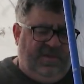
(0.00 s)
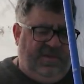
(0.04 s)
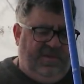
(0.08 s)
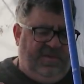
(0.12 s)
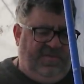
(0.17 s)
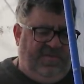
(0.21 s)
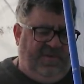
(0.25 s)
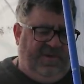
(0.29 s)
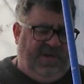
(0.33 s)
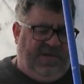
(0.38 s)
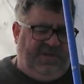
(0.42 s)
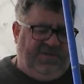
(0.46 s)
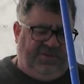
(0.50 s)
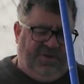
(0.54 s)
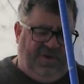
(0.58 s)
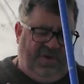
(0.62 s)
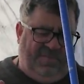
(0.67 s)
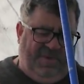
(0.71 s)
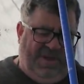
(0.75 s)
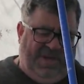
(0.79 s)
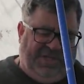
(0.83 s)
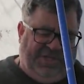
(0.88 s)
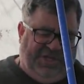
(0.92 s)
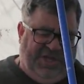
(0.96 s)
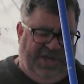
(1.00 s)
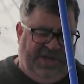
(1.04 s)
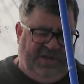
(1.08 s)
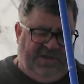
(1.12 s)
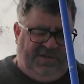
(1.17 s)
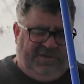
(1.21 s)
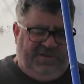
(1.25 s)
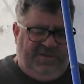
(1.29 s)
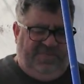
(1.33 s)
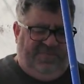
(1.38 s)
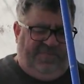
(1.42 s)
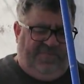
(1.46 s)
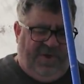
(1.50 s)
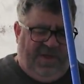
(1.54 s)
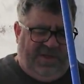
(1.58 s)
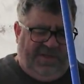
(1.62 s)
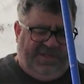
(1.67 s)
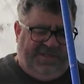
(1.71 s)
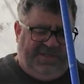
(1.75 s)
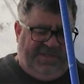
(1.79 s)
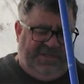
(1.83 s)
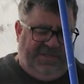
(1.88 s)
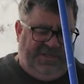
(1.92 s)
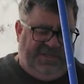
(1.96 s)
If you guys are on my channel, you've
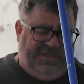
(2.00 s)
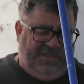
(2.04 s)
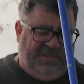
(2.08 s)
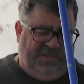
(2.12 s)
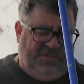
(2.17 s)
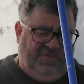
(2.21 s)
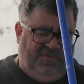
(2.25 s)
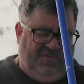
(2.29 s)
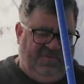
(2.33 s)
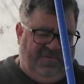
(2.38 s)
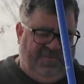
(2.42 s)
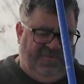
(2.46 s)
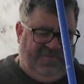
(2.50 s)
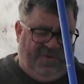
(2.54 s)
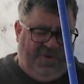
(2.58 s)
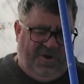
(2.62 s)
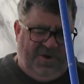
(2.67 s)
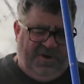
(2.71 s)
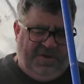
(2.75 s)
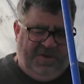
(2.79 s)
probably seen this stove before.